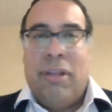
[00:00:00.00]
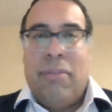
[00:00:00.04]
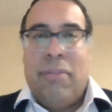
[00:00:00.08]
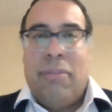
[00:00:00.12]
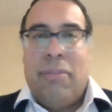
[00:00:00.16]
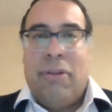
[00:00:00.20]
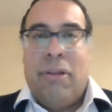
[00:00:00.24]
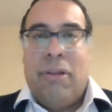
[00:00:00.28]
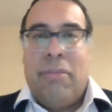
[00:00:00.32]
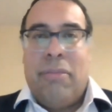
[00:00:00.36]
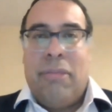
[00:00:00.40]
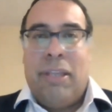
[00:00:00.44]
but
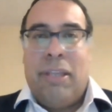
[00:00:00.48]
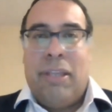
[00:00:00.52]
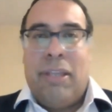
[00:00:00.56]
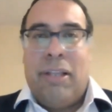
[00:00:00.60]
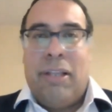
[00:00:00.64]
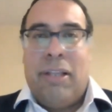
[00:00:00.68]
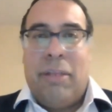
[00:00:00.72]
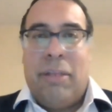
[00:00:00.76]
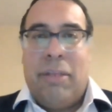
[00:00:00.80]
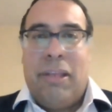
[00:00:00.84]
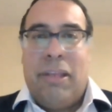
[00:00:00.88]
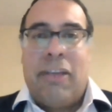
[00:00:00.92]
let me
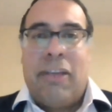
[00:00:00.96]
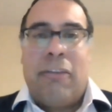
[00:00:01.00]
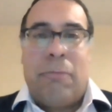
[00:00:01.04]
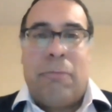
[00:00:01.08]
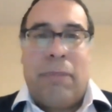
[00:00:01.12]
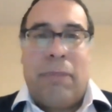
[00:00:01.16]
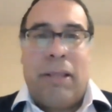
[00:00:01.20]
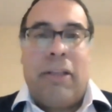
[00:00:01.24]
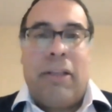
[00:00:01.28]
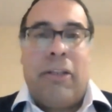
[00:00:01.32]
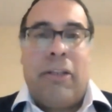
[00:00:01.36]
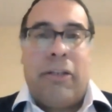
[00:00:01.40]

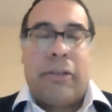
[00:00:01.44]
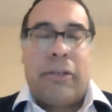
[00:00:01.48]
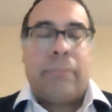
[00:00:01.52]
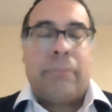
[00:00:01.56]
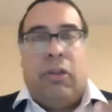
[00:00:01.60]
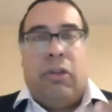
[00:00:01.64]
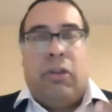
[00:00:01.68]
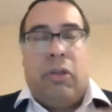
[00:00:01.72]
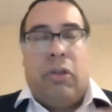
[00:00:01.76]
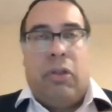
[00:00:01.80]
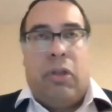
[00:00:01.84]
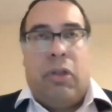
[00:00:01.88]
explain
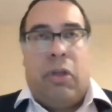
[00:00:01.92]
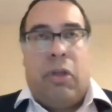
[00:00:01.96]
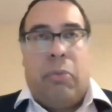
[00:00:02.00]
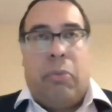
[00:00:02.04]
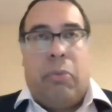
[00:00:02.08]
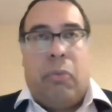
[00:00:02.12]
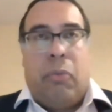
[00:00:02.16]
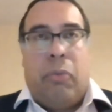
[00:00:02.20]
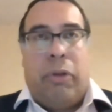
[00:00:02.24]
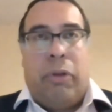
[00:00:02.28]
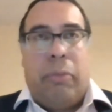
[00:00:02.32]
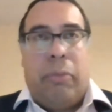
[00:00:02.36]
here.
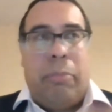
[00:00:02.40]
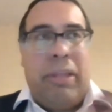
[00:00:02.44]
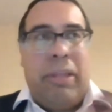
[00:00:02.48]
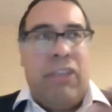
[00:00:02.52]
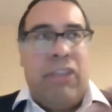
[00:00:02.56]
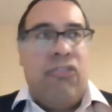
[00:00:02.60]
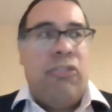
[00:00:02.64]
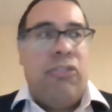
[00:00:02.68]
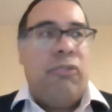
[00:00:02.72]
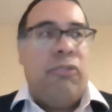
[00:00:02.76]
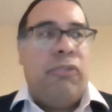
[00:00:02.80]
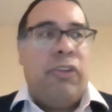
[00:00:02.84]
What a
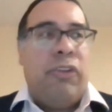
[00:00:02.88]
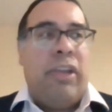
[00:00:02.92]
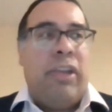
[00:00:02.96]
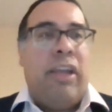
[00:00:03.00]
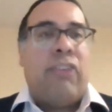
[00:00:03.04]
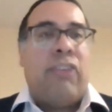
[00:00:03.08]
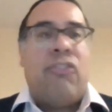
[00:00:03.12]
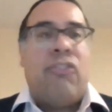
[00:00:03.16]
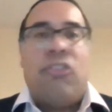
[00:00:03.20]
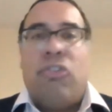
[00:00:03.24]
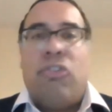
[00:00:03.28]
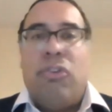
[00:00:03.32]
pension fund
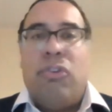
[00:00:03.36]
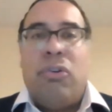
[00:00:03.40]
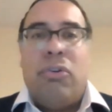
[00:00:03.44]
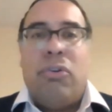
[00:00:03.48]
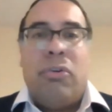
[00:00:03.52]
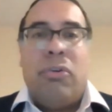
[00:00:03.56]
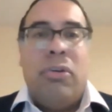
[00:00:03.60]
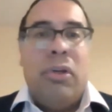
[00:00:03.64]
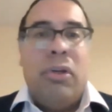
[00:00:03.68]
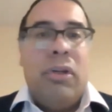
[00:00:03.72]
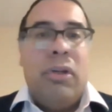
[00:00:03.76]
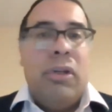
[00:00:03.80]
has to do